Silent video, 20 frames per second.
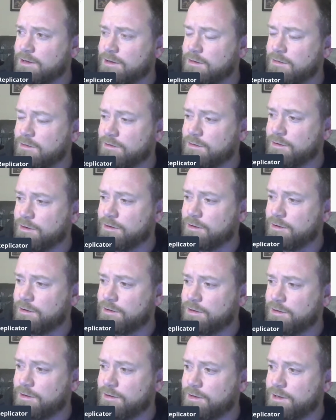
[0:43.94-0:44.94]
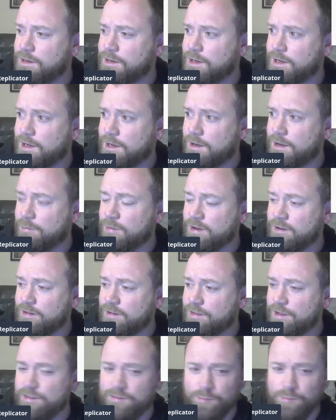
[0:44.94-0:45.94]
So yeah, I mean
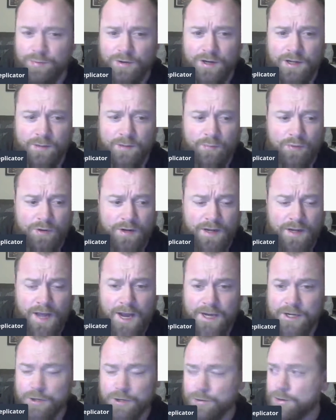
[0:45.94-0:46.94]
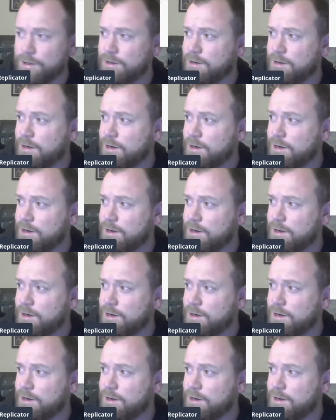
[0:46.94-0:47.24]
that's pretty accurate.